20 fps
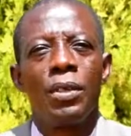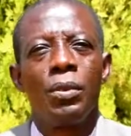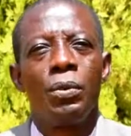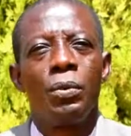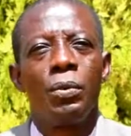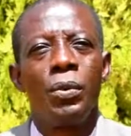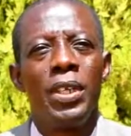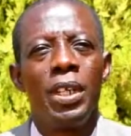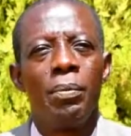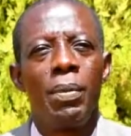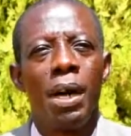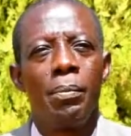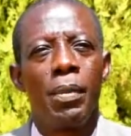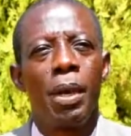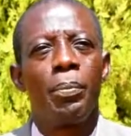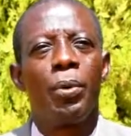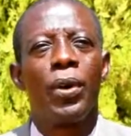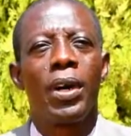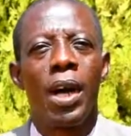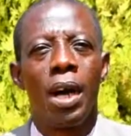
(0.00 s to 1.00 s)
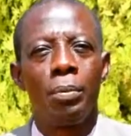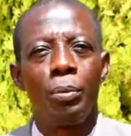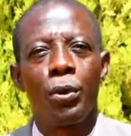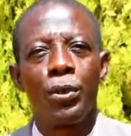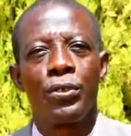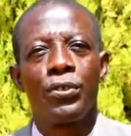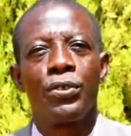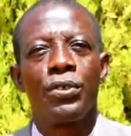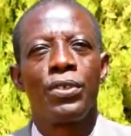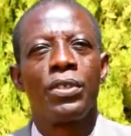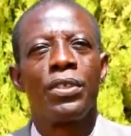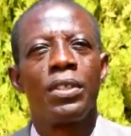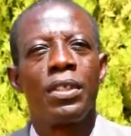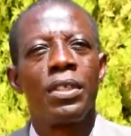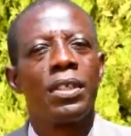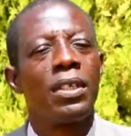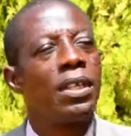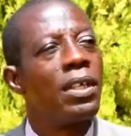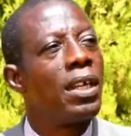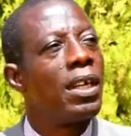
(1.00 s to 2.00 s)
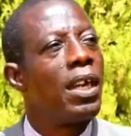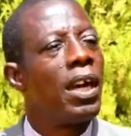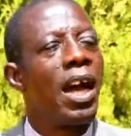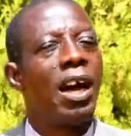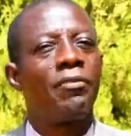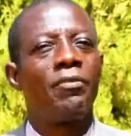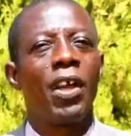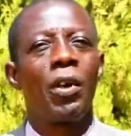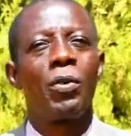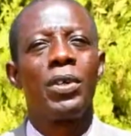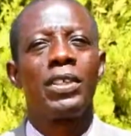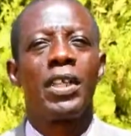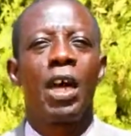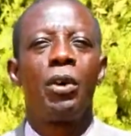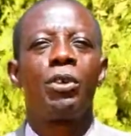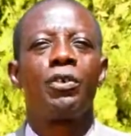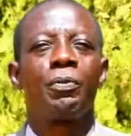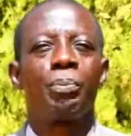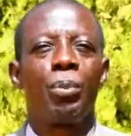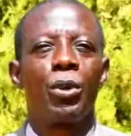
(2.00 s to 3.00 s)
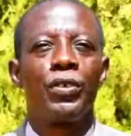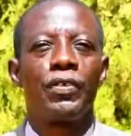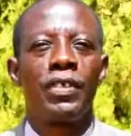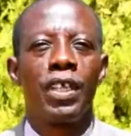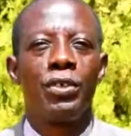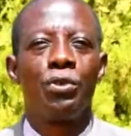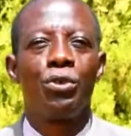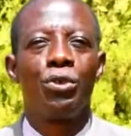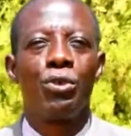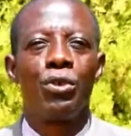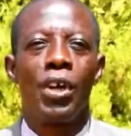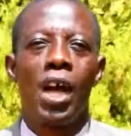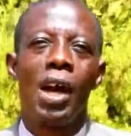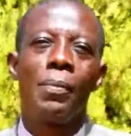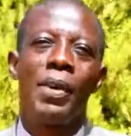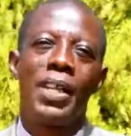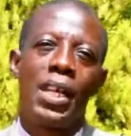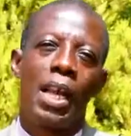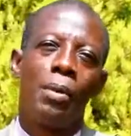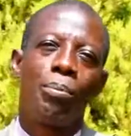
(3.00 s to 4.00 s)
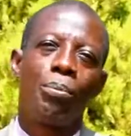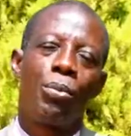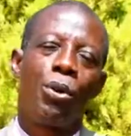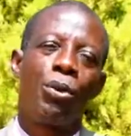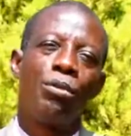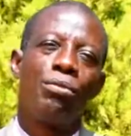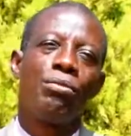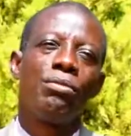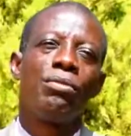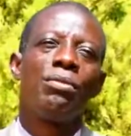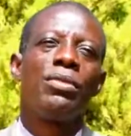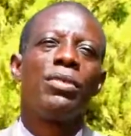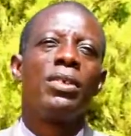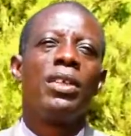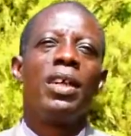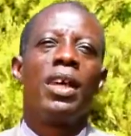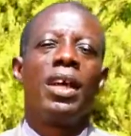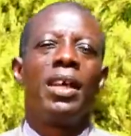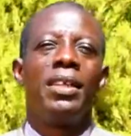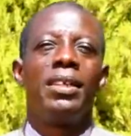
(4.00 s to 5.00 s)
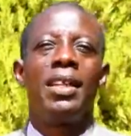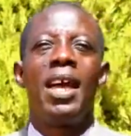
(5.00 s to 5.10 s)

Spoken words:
Winneba Mampong campus, after which I was posted to Amaniampong in